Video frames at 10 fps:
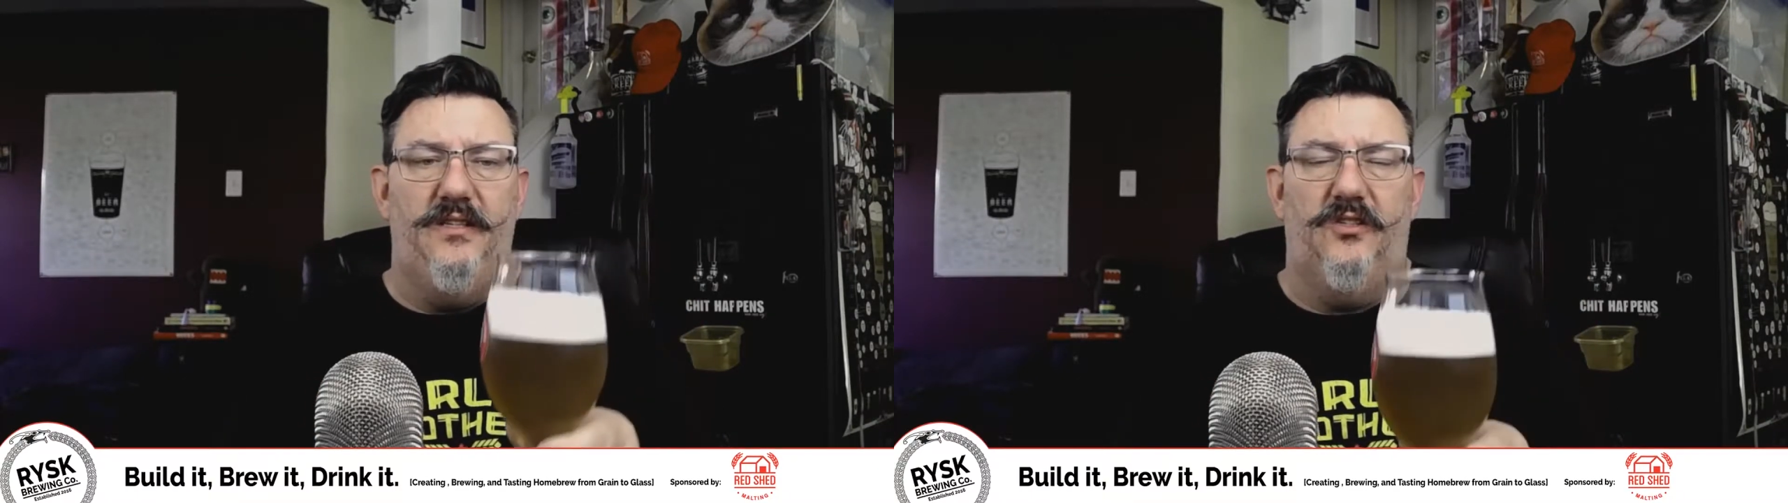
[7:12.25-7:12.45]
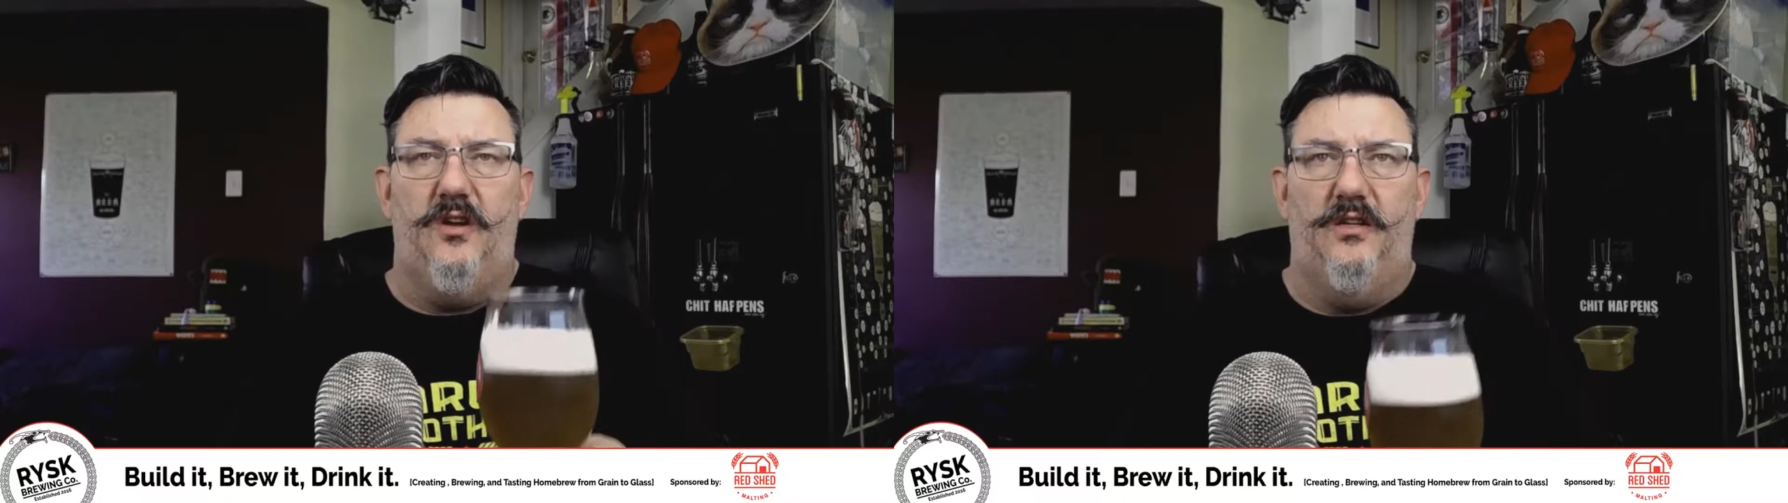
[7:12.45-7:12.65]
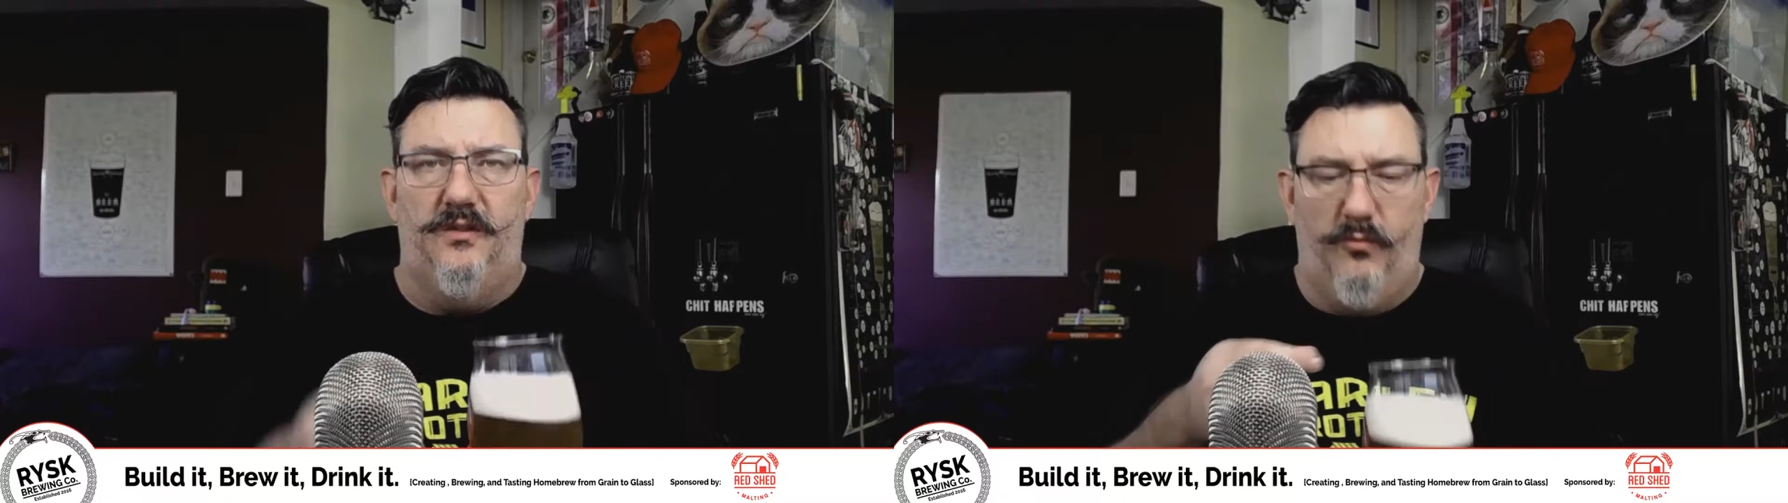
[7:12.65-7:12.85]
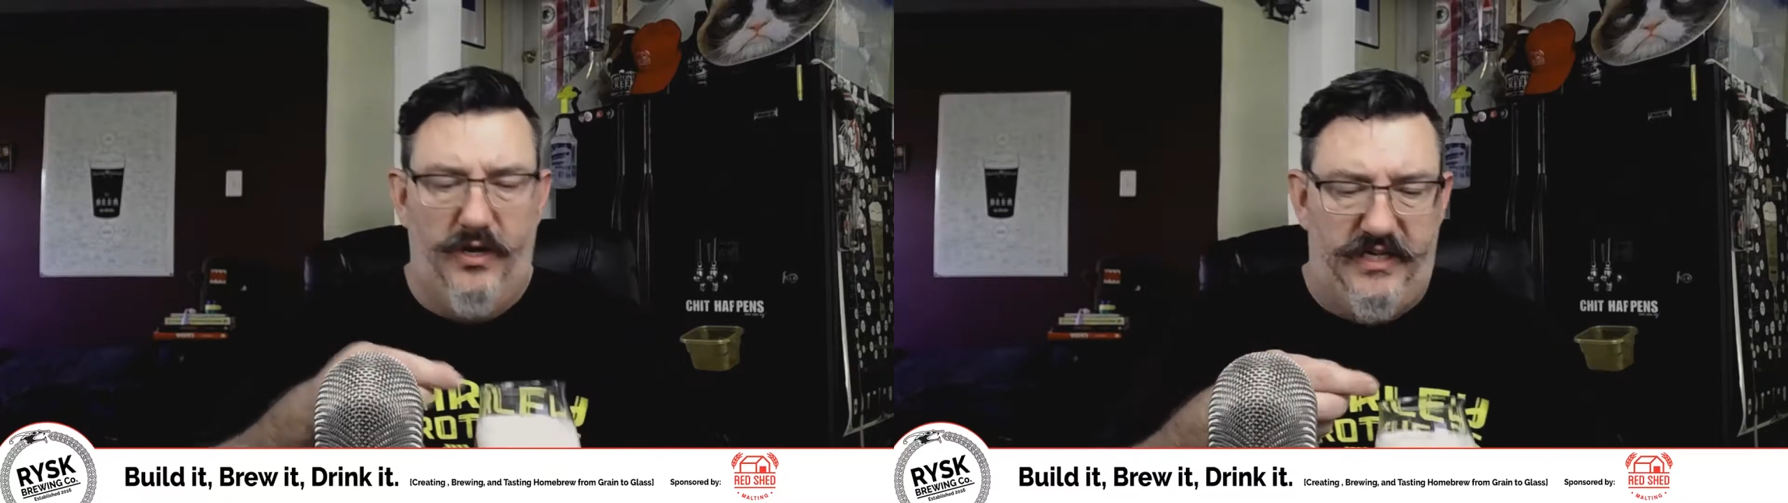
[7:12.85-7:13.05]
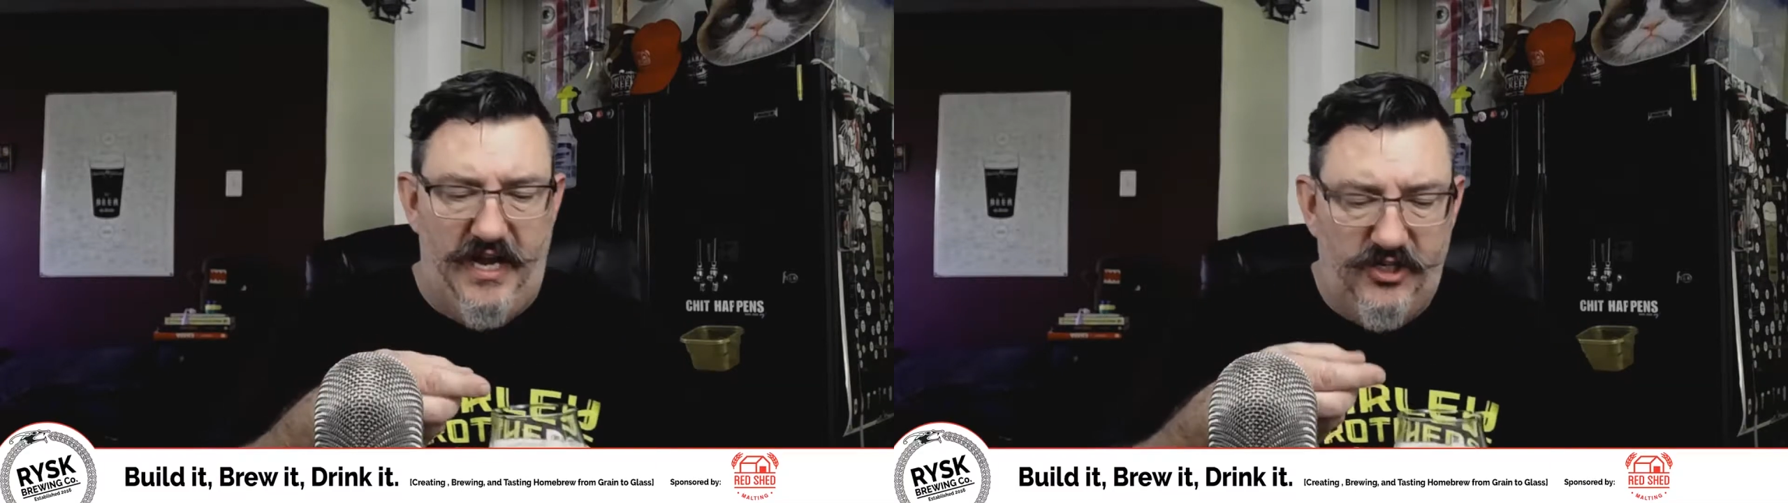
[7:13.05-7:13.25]
It's got some
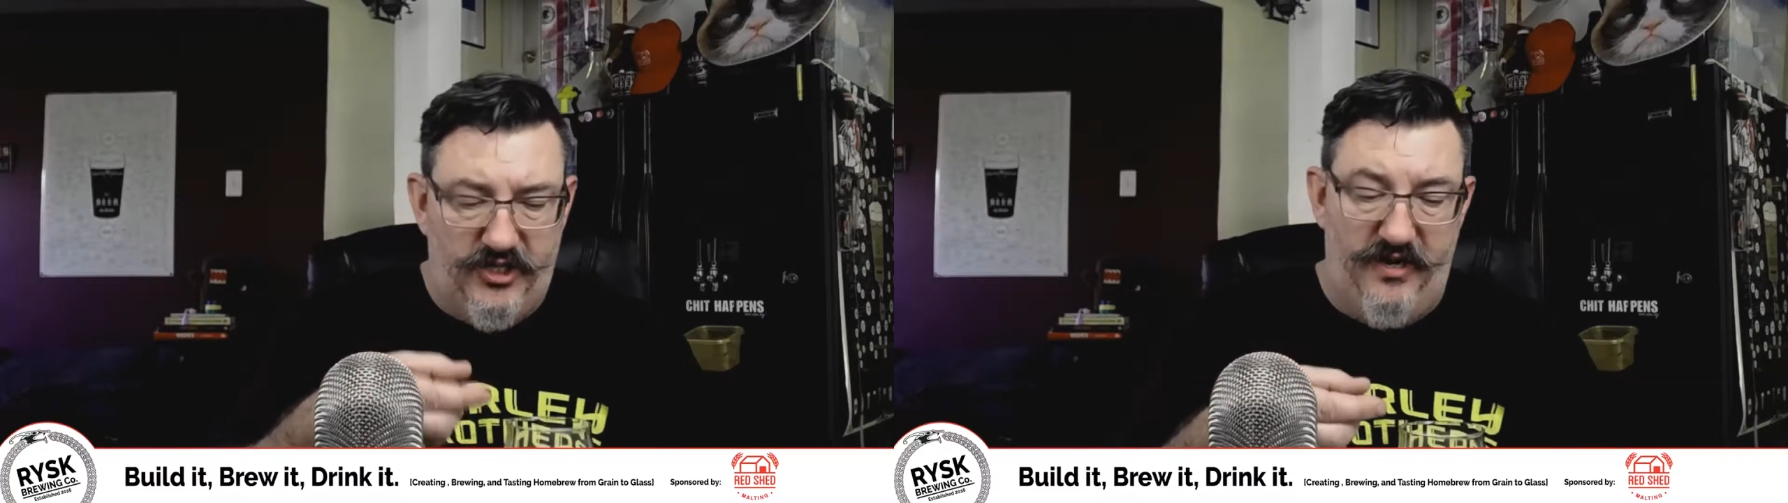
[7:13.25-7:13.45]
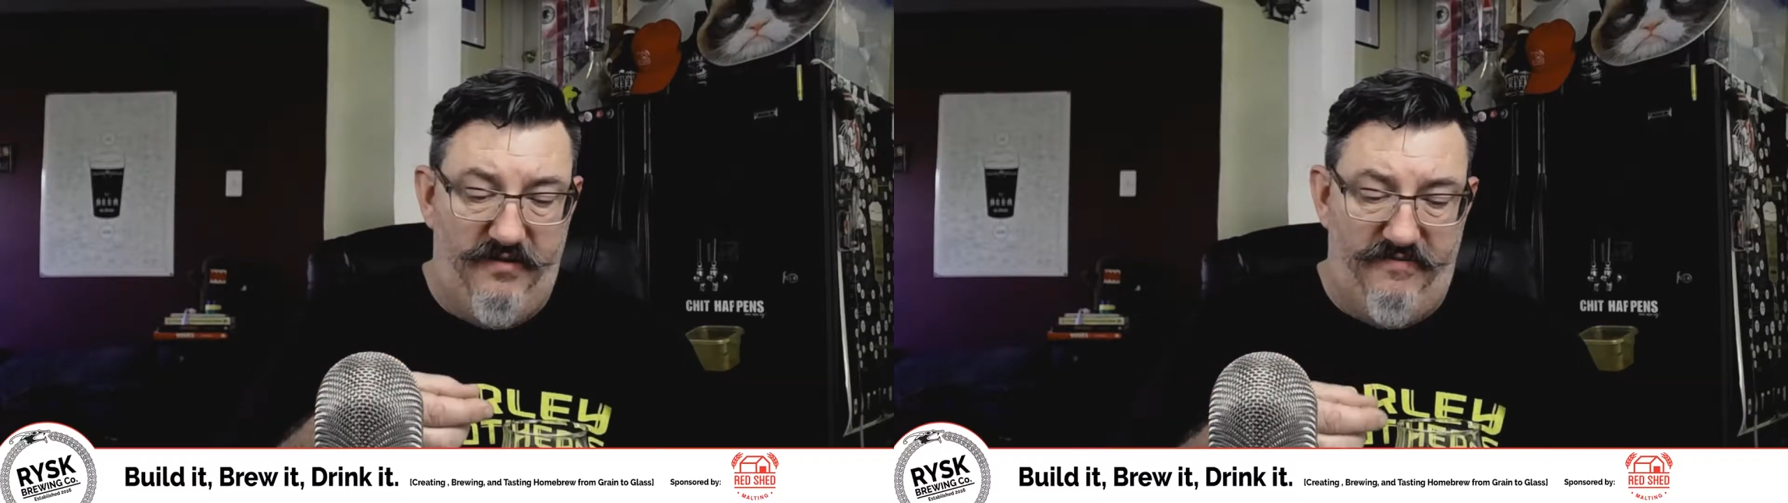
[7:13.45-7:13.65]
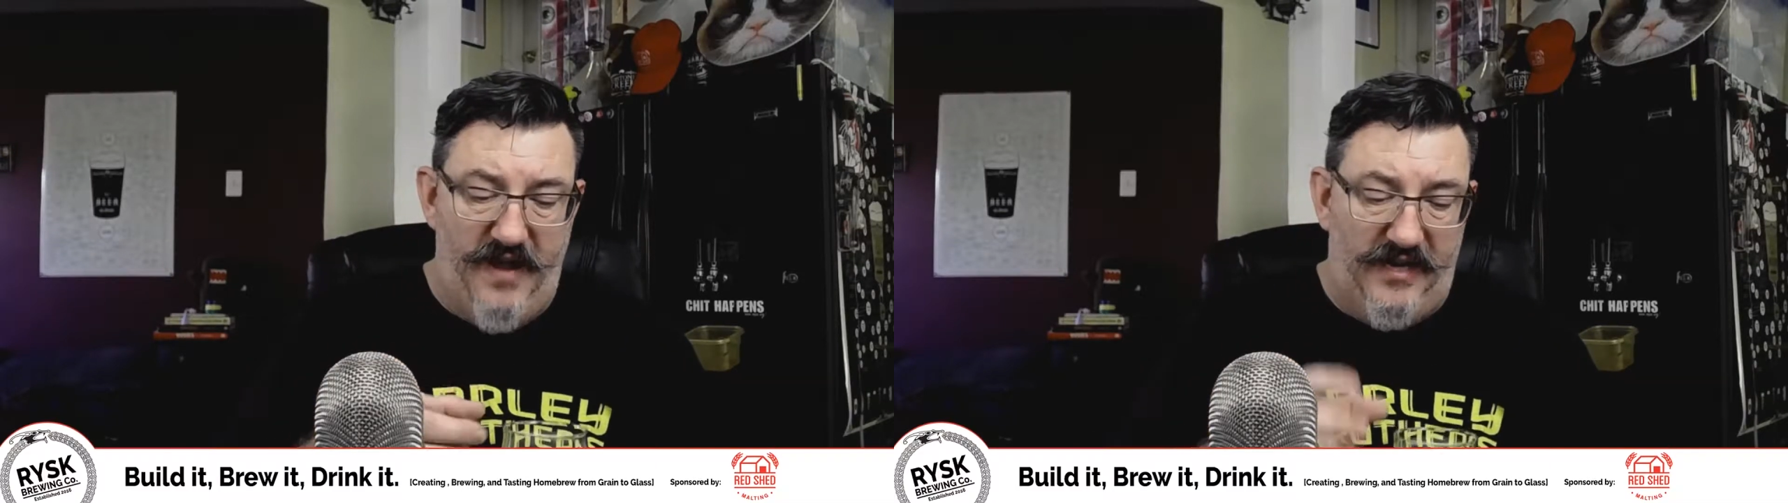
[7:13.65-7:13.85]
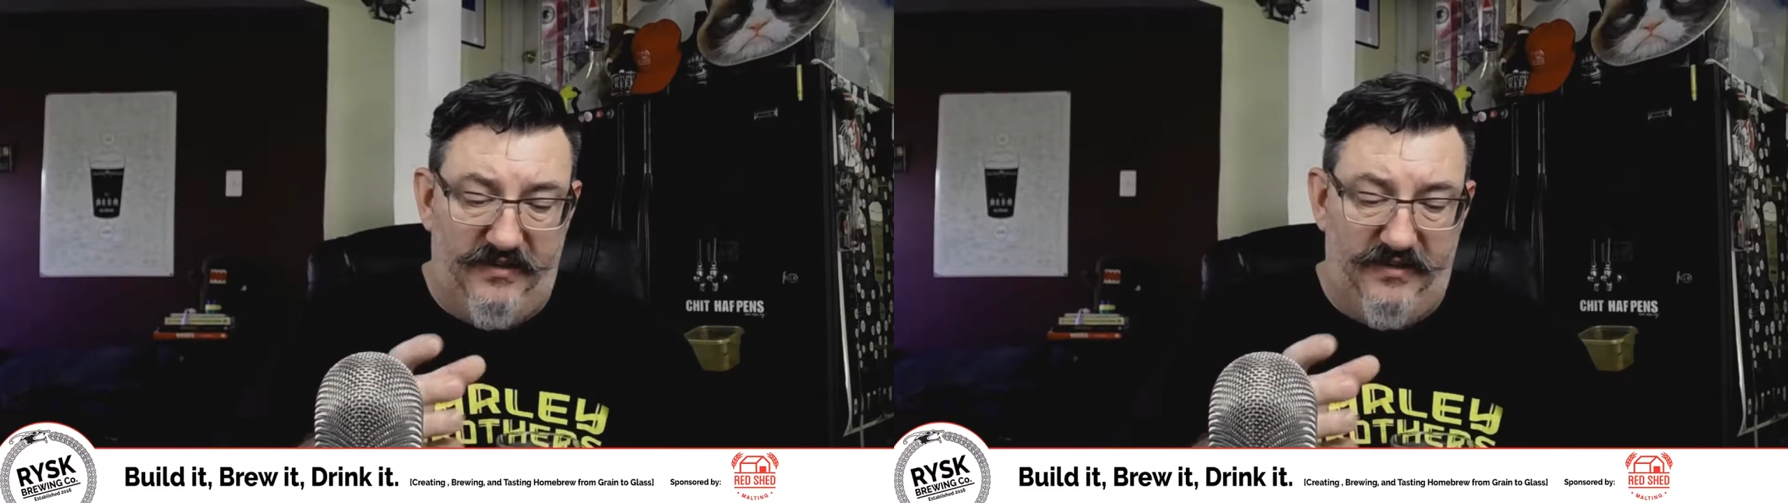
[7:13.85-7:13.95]
retention, in fact.